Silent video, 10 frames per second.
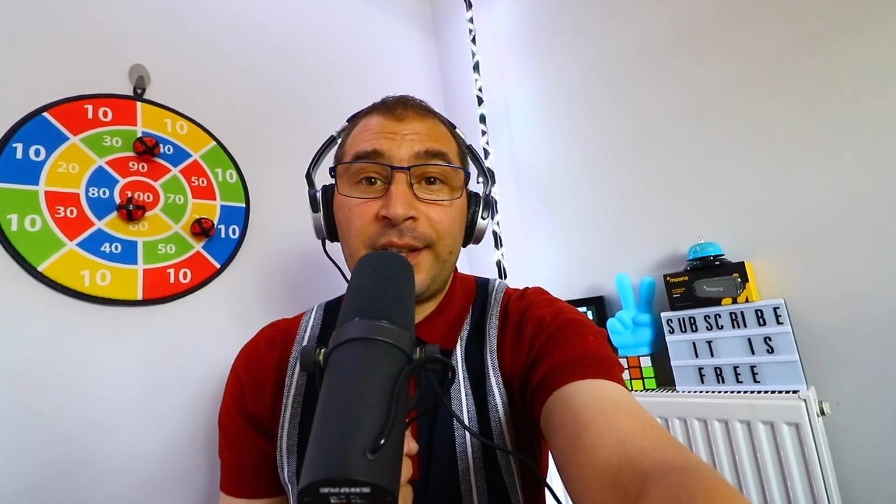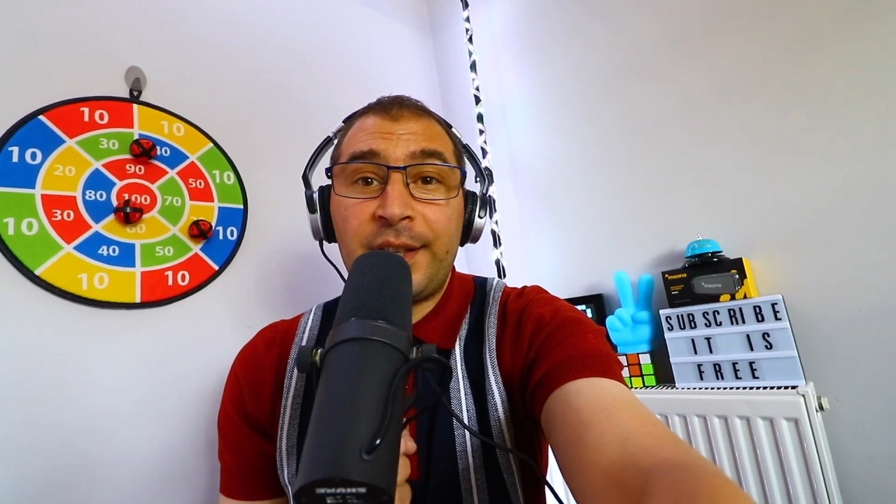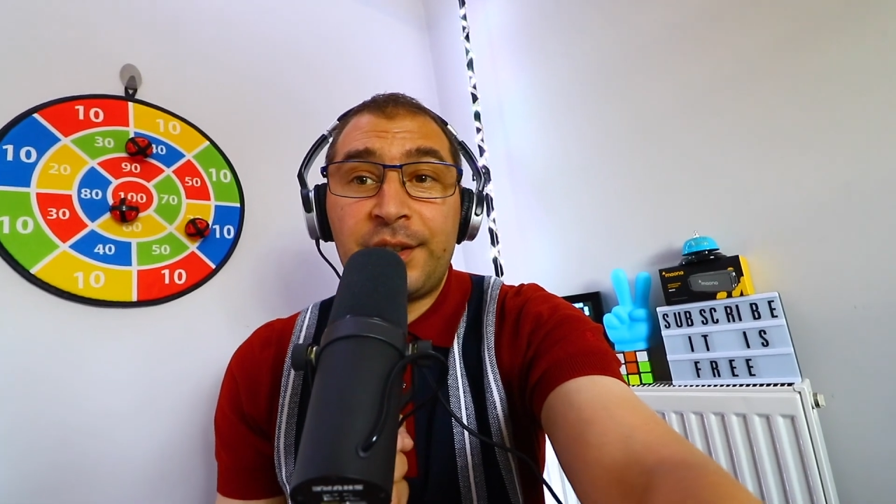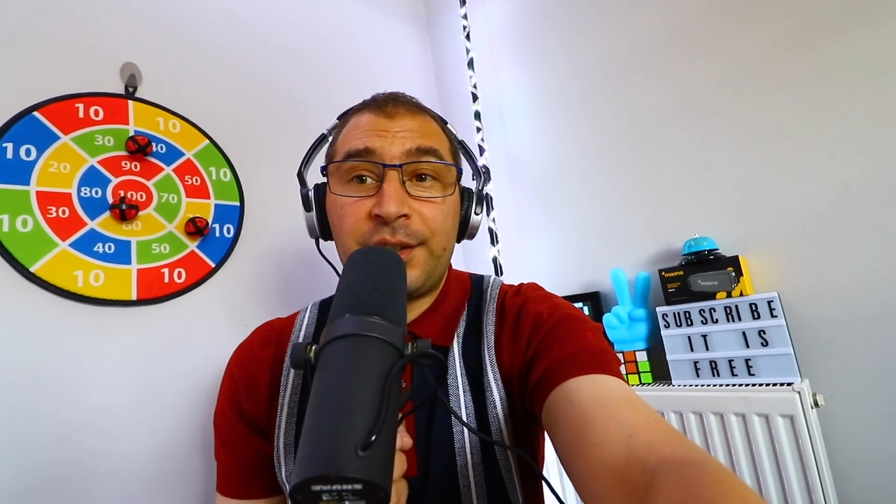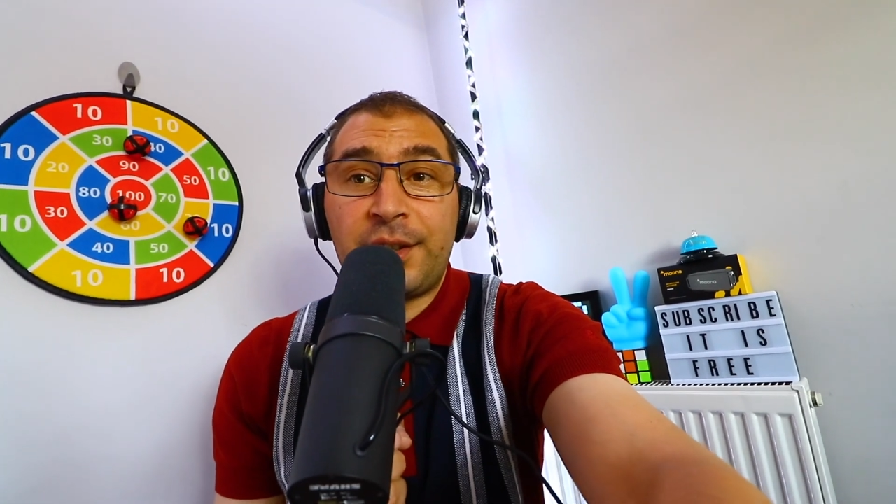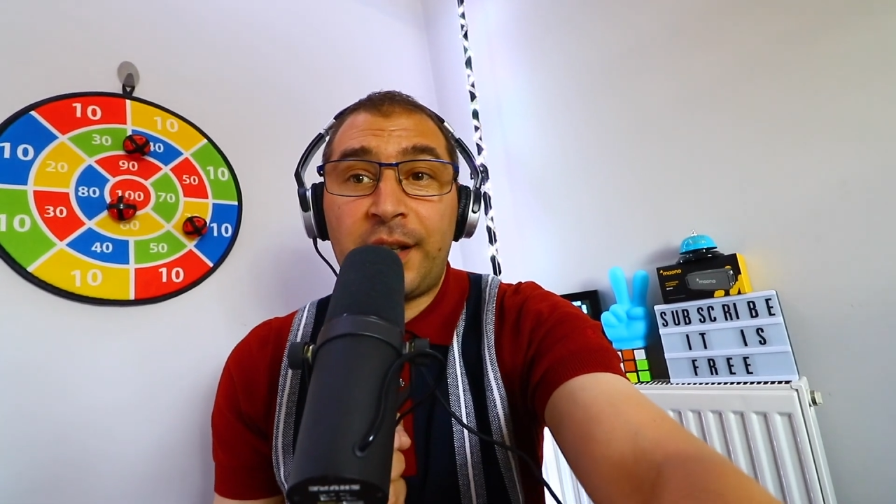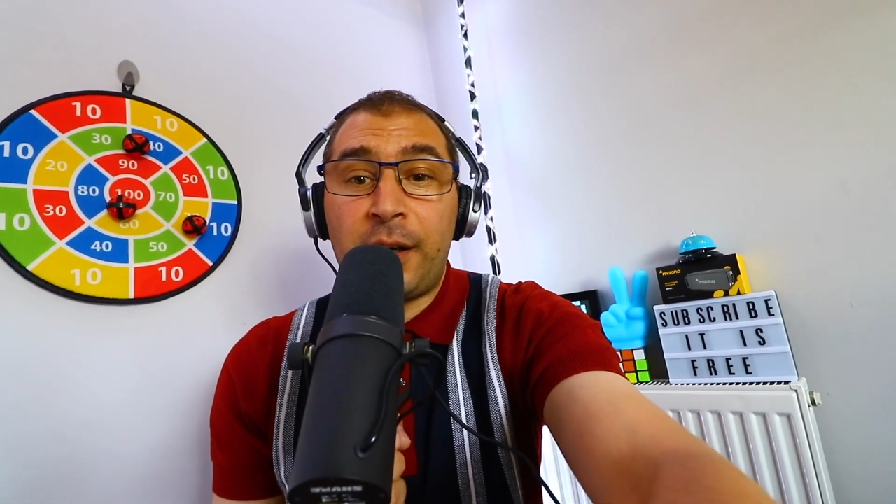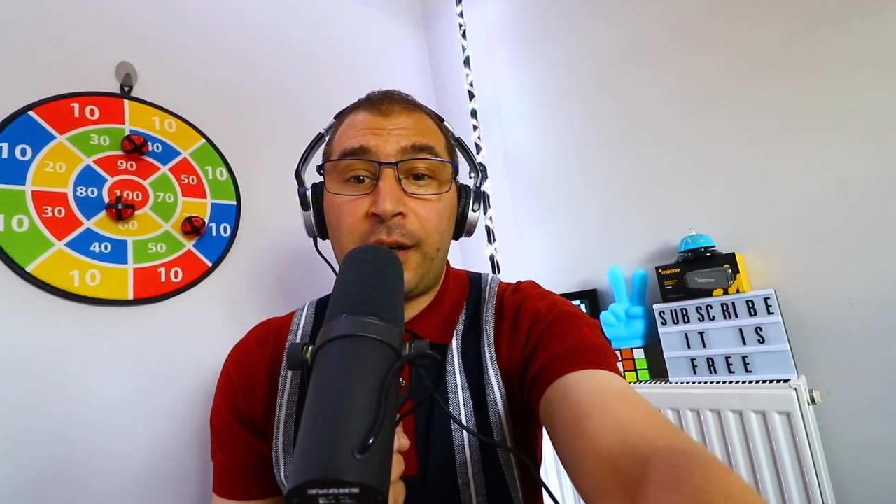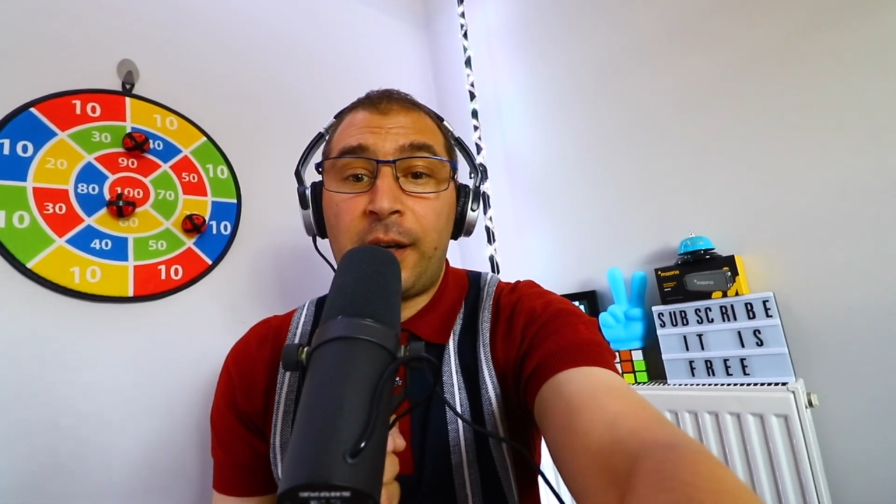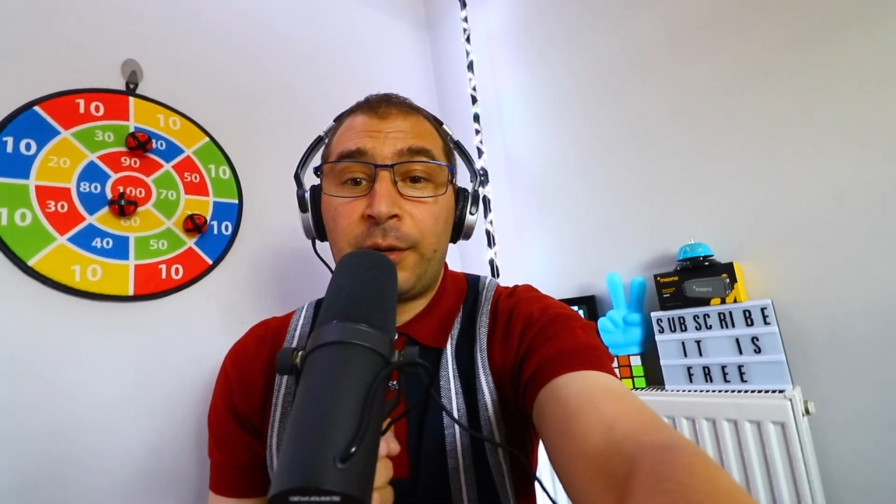this
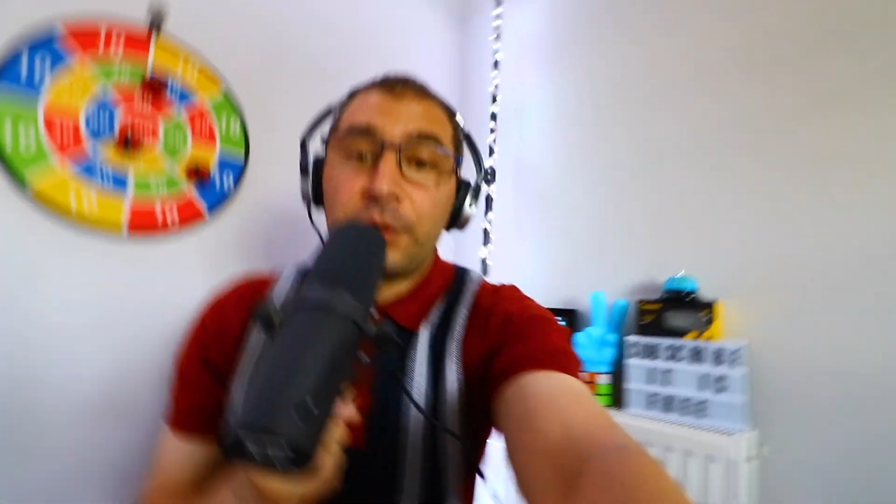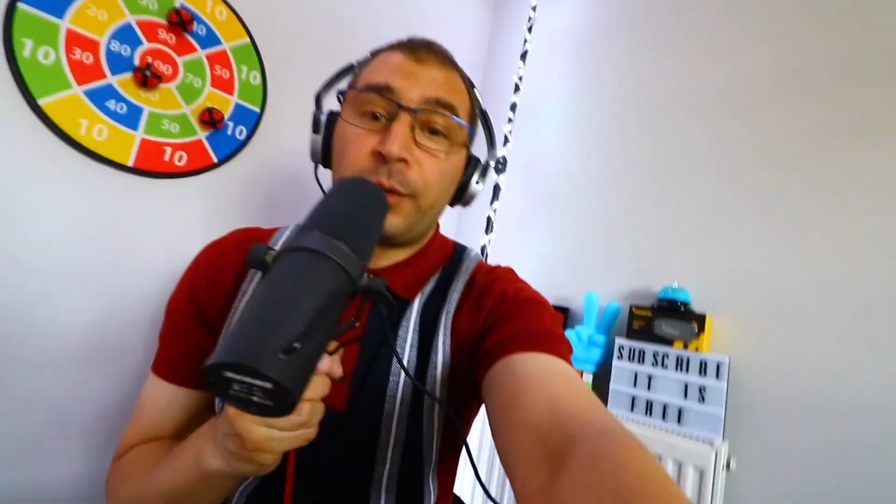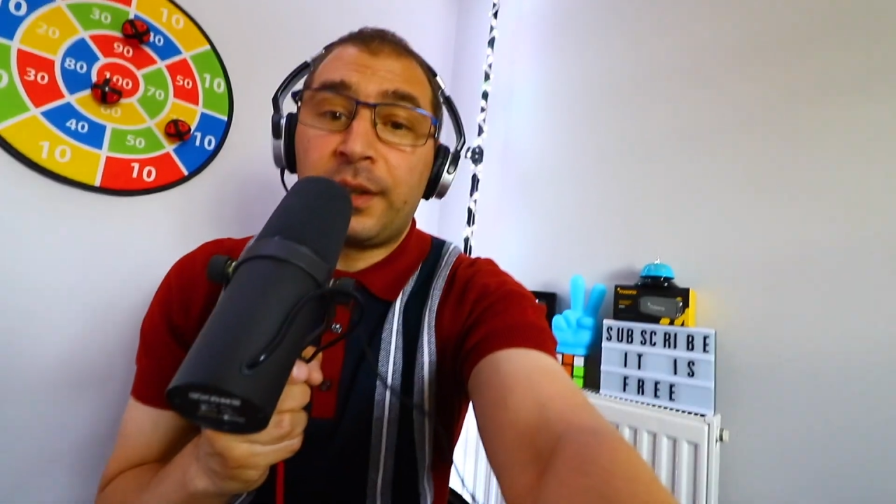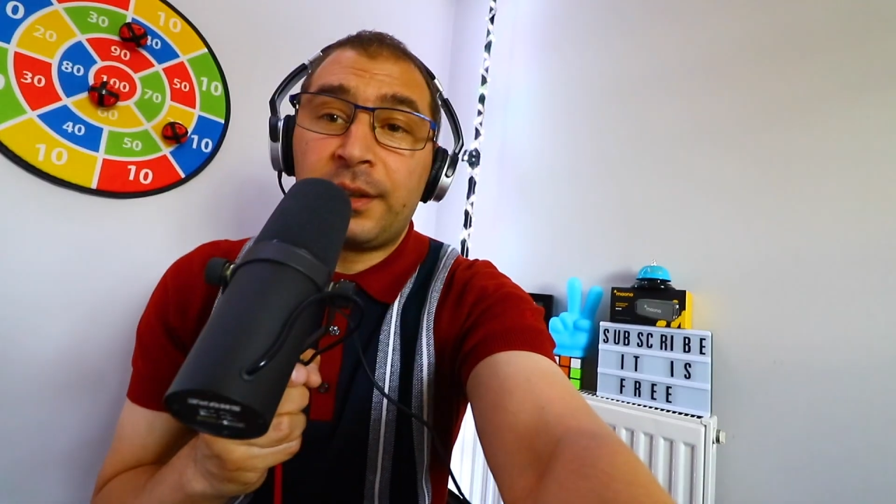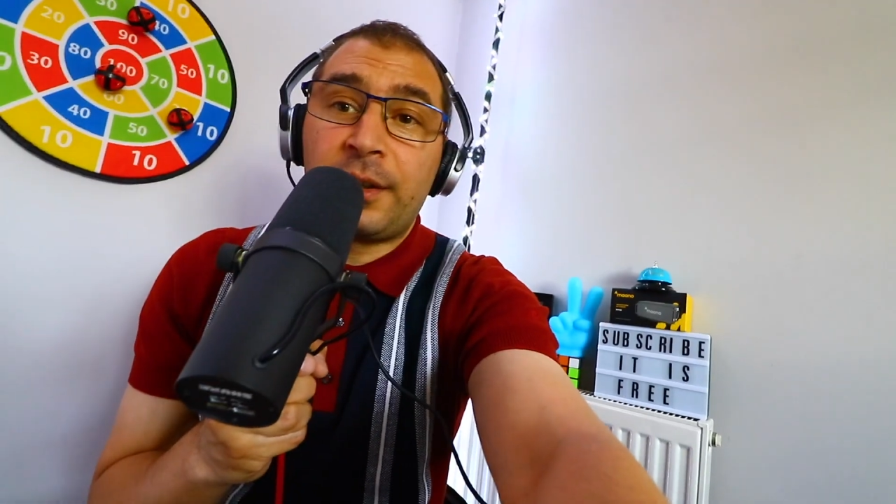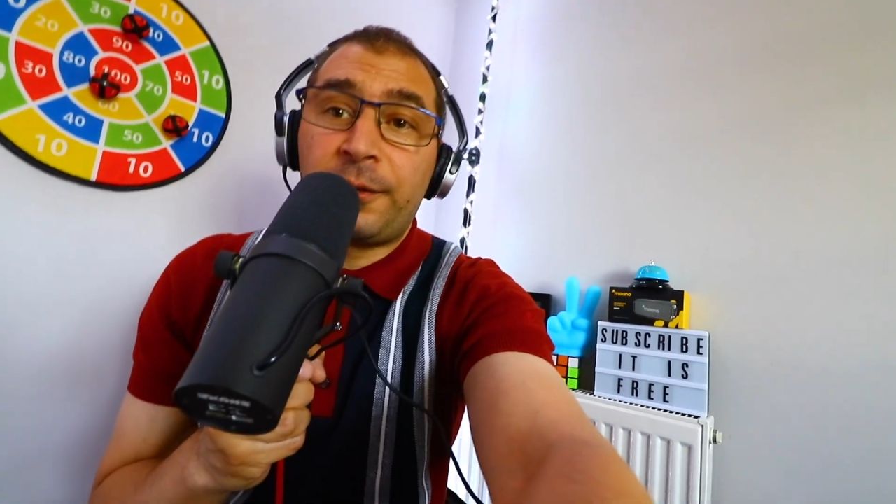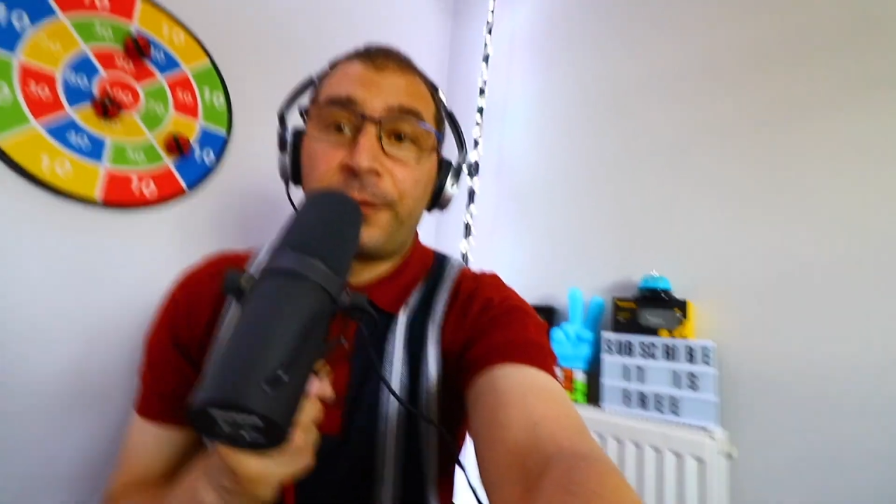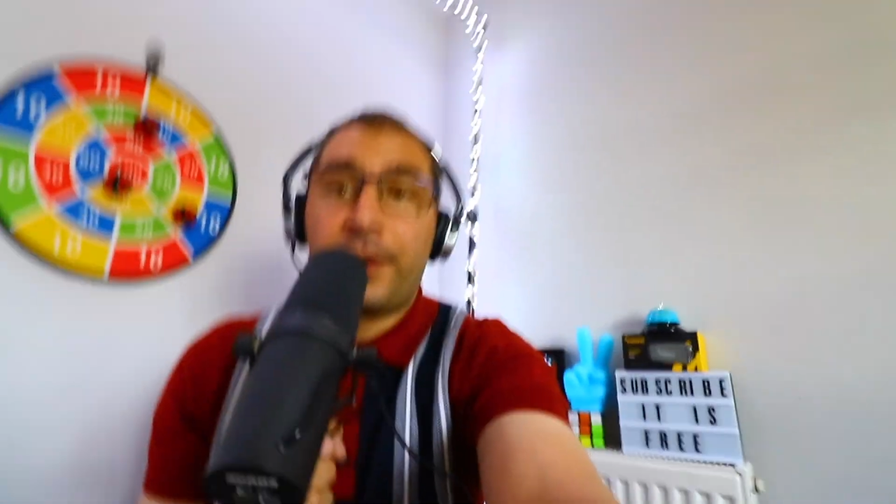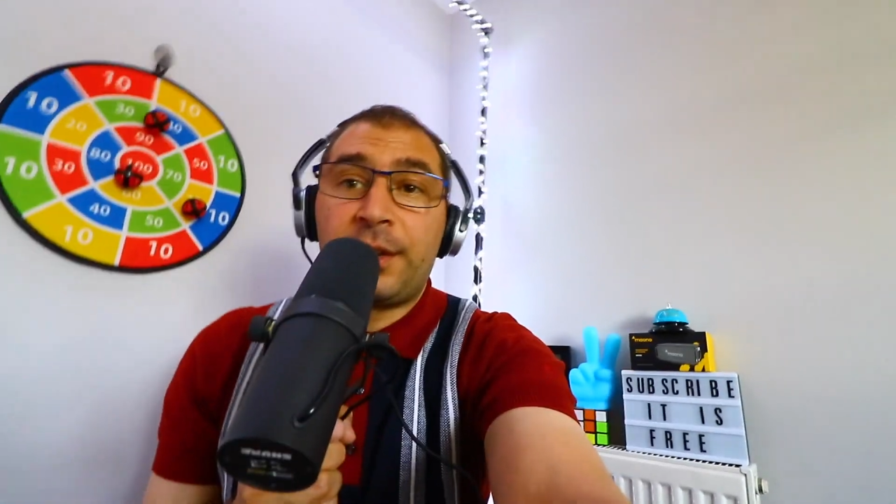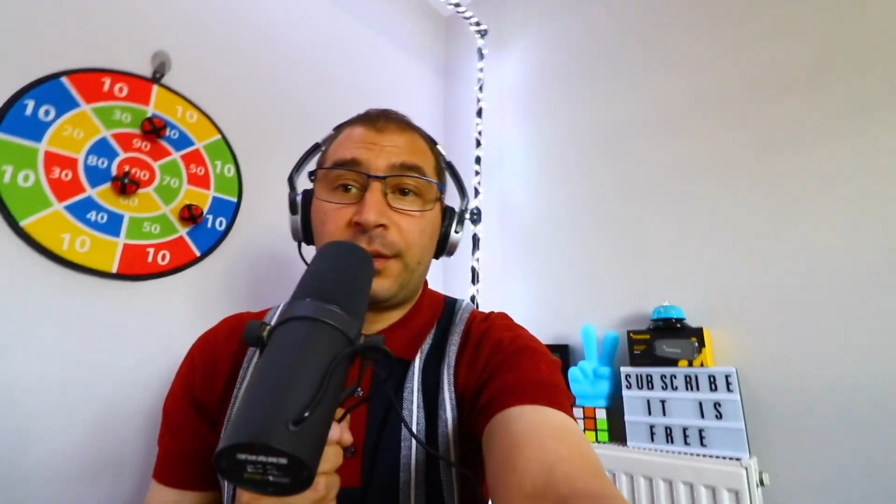audio
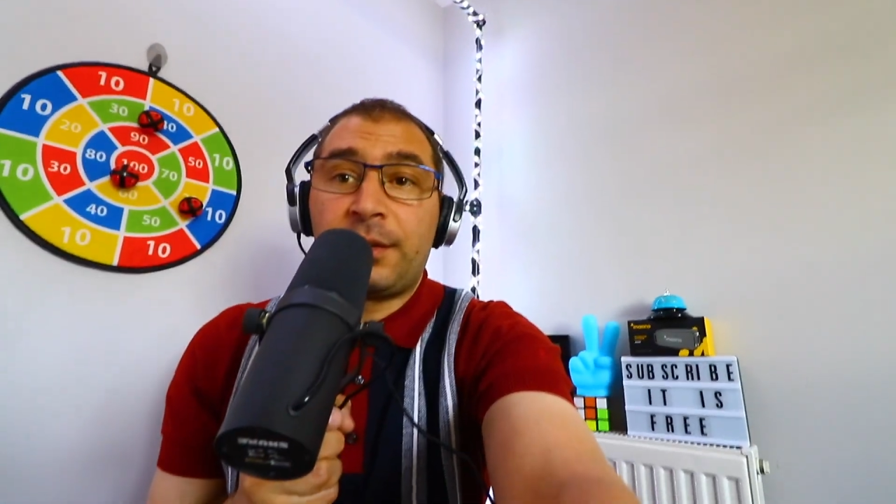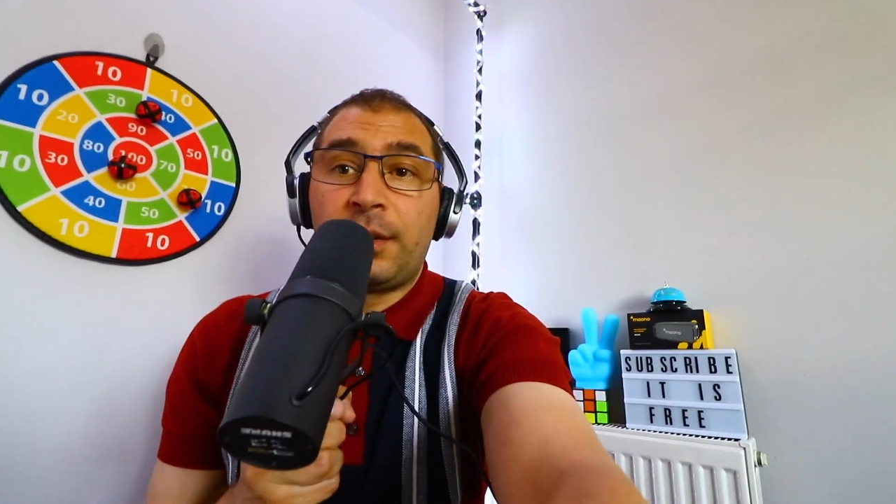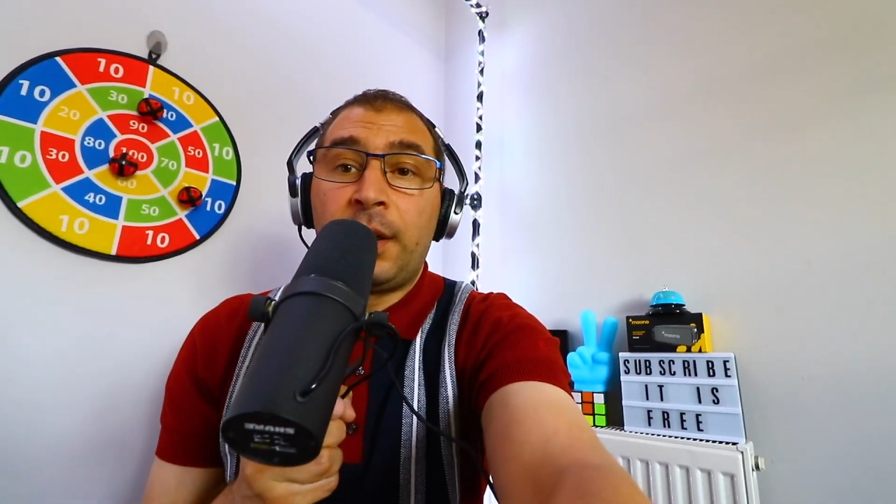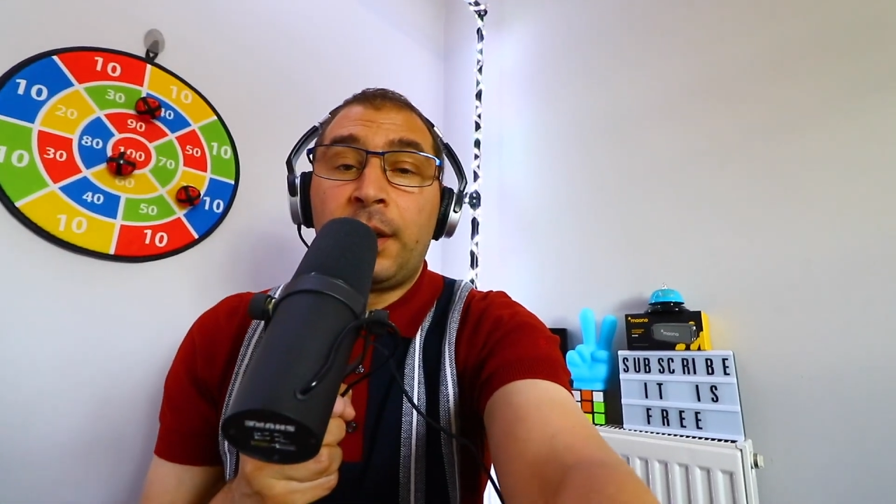interface